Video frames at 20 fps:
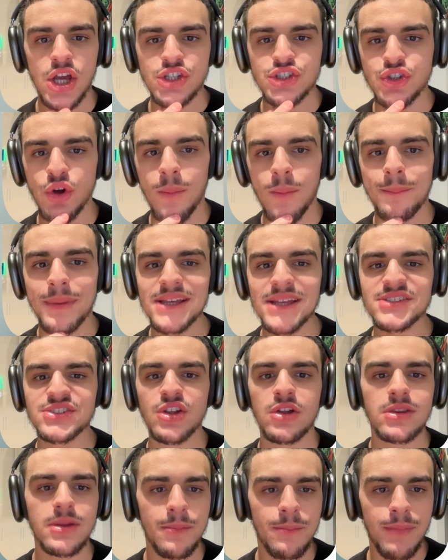So
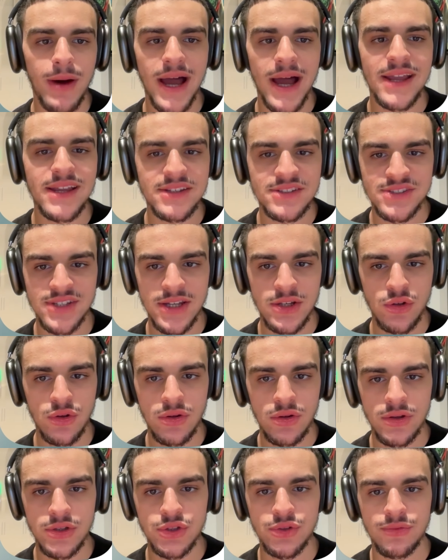based on the buying
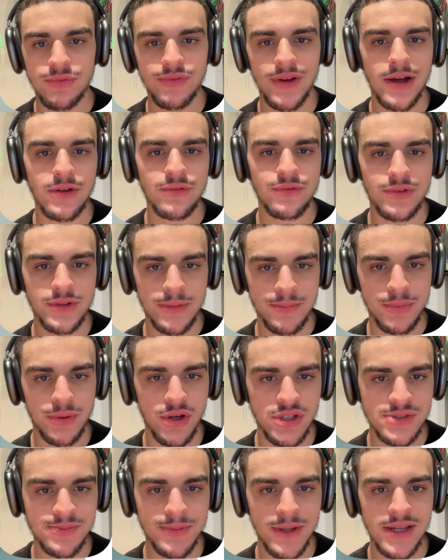signal you found for the
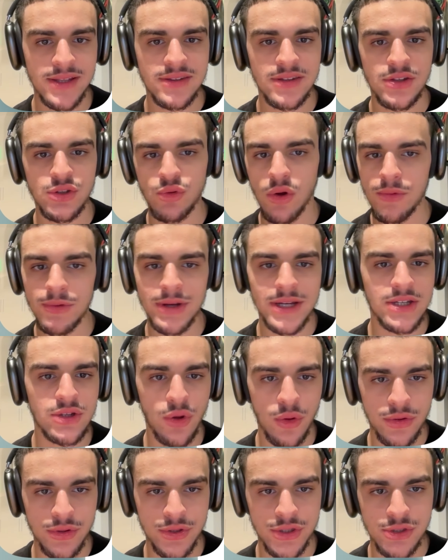prospect, you already
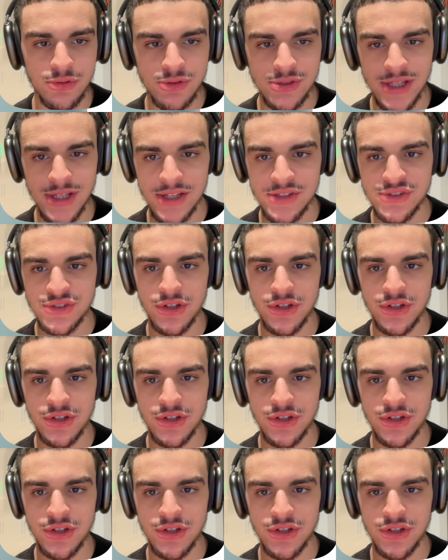know their use case.